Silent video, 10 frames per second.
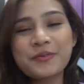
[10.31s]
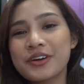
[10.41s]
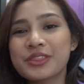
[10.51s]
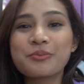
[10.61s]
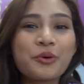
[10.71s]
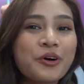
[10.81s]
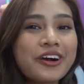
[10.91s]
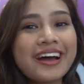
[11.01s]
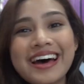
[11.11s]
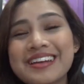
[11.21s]
with
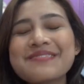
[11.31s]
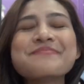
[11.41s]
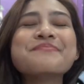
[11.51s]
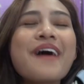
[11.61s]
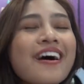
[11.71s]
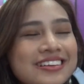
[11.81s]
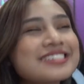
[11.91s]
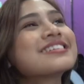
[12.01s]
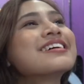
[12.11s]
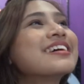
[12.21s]
more
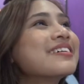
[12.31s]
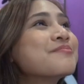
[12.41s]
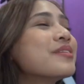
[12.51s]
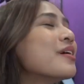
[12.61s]
unboxing.